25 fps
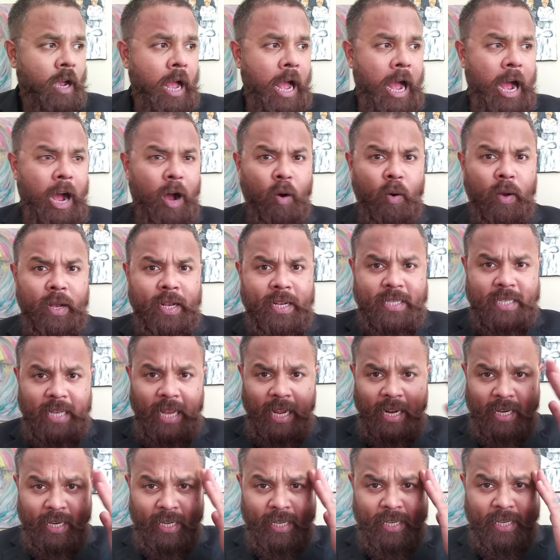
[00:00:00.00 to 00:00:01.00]
how
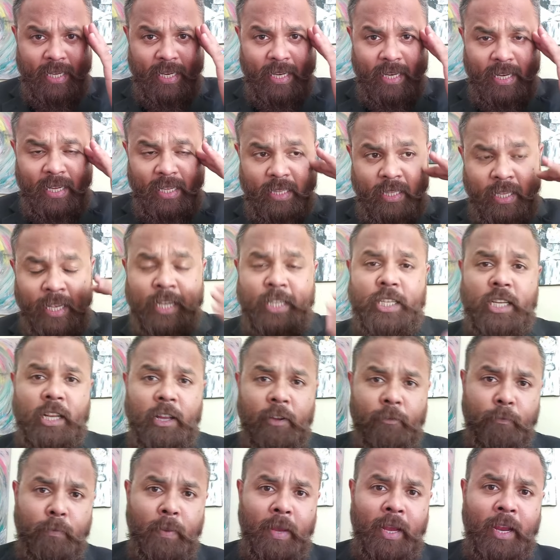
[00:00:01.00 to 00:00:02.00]
exactly things
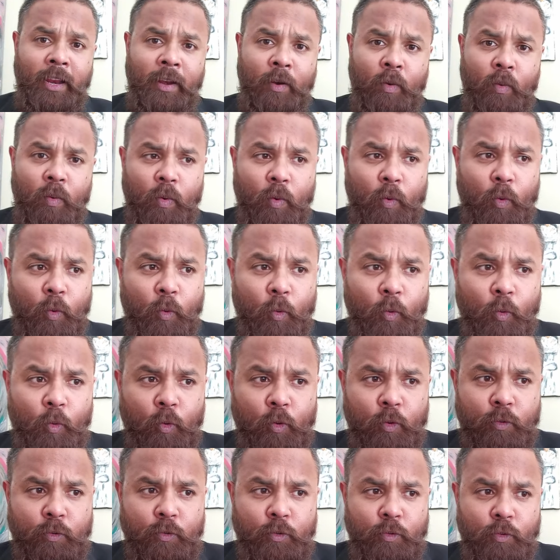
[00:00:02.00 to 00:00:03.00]
have been
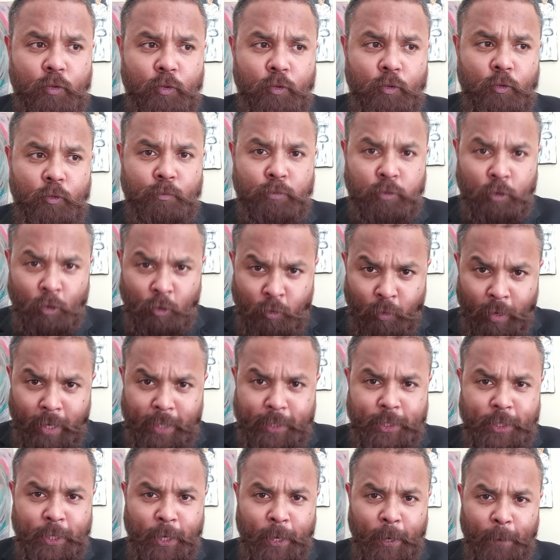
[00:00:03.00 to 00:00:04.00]

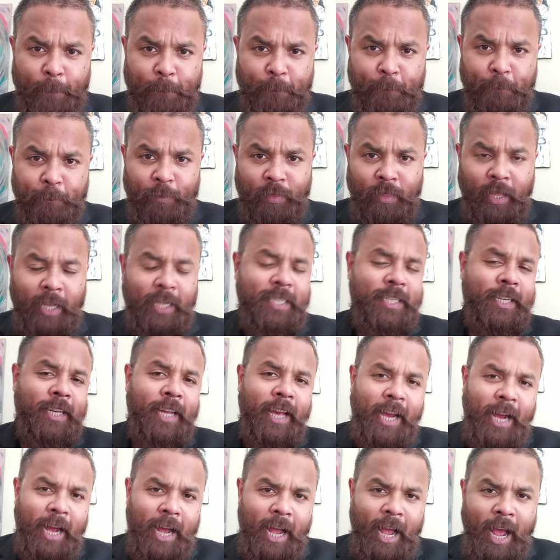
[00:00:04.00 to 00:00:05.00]
progressing like
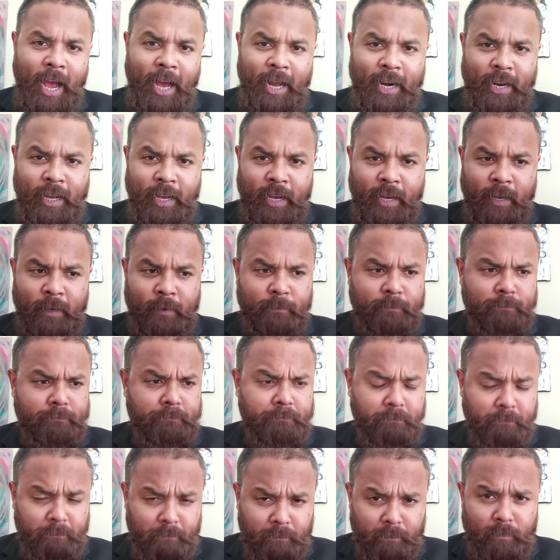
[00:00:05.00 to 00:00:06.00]
today i had
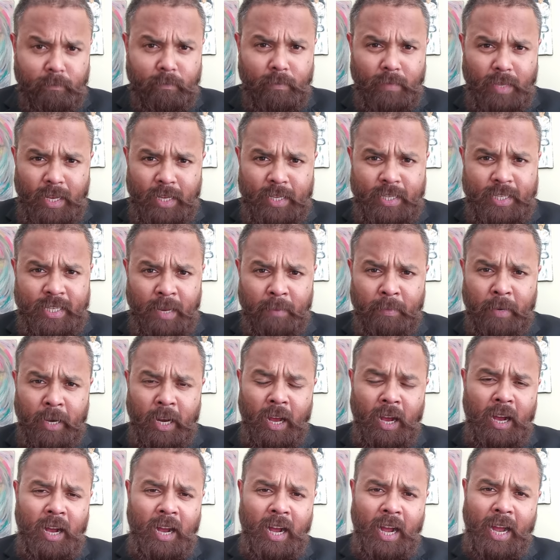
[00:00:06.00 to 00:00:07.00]
a
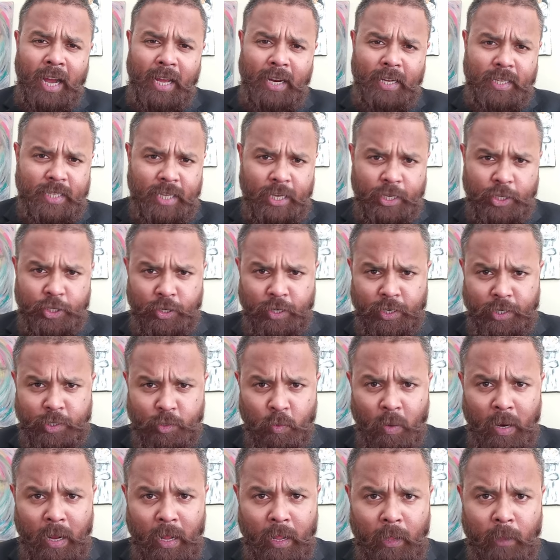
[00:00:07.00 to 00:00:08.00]
seminar i had a session
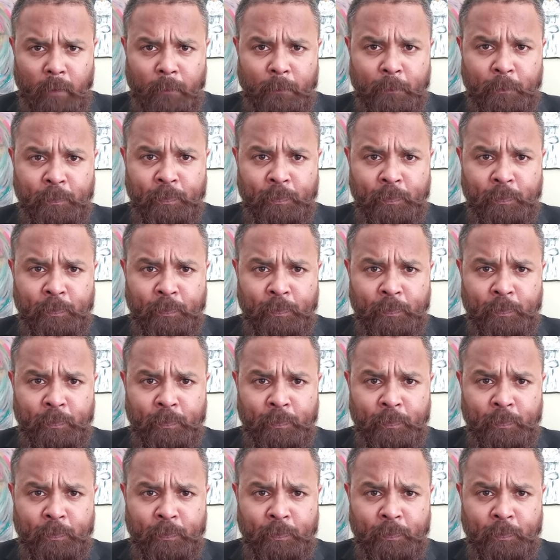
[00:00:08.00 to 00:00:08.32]
as well